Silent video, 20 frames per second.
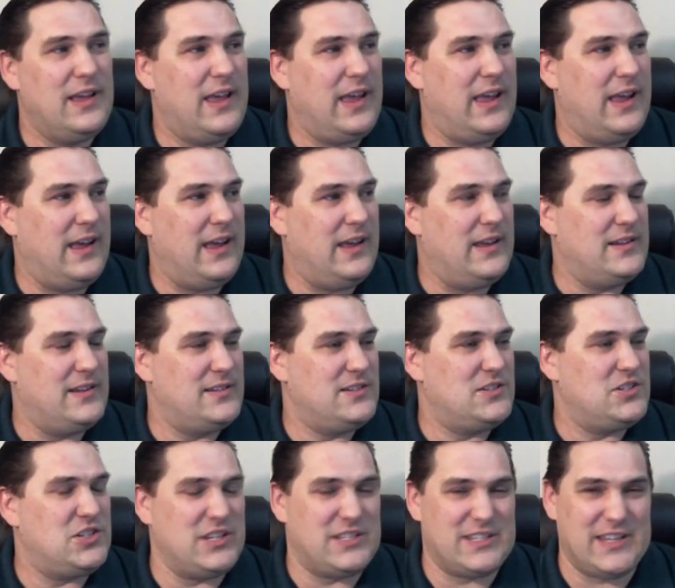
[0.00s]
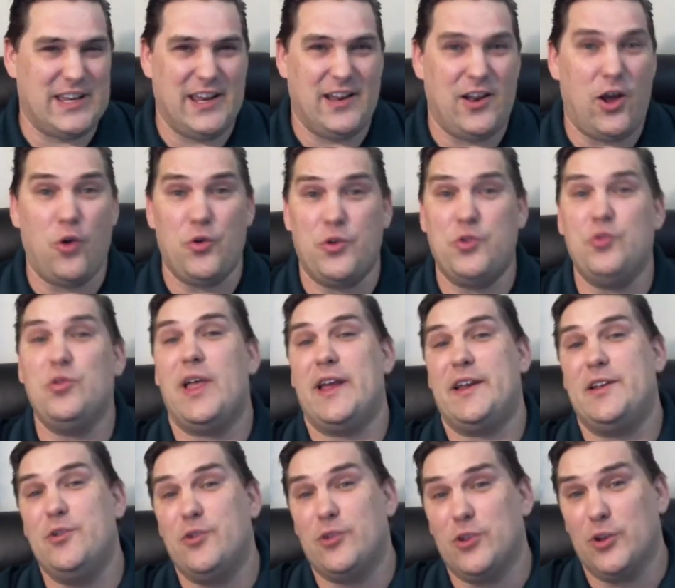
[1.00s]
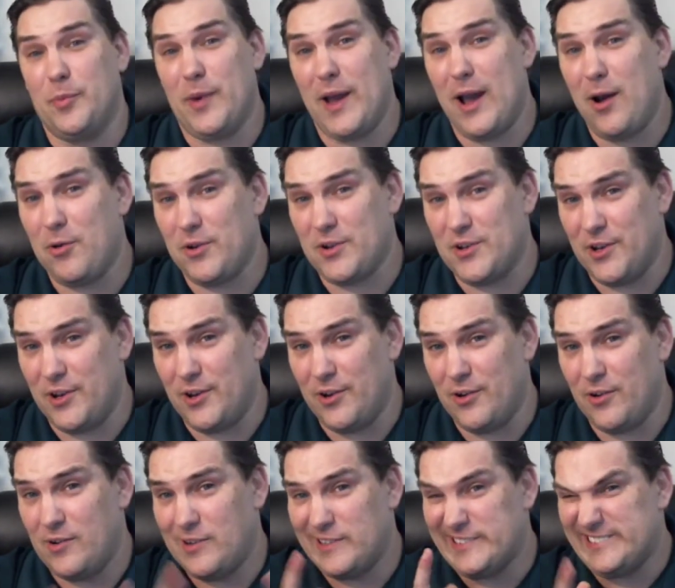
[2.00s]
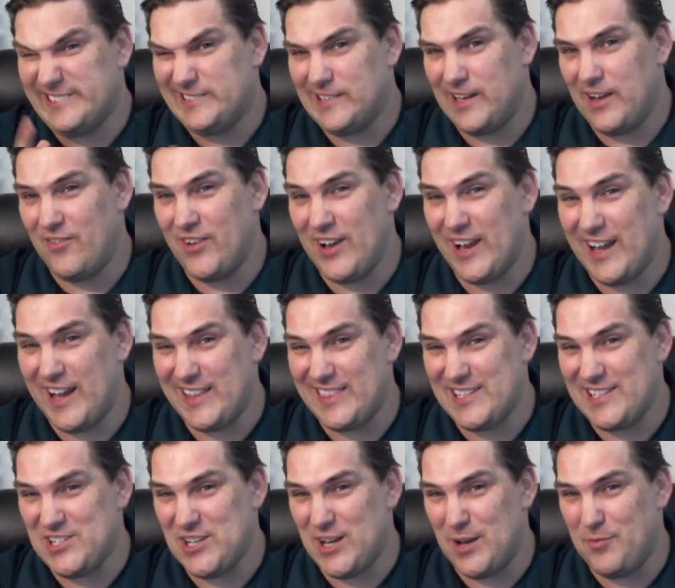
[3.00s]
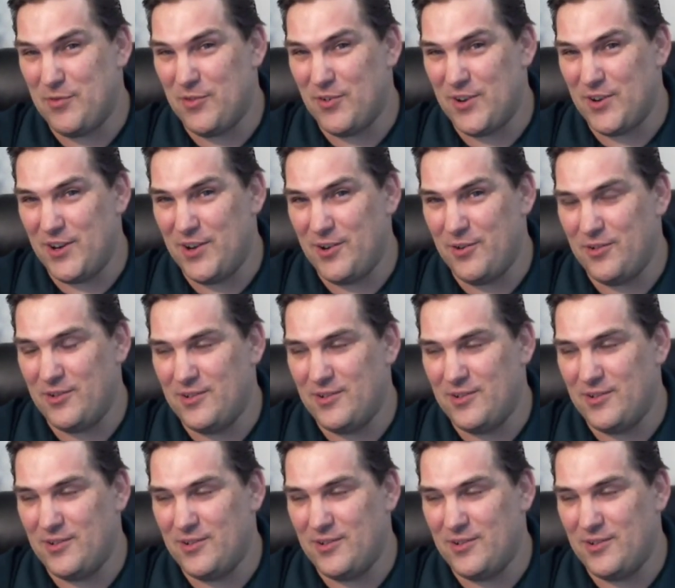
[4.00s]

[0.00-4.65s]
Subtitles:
And she said, oh, you like nuclear power, do you? Have I got the job for you?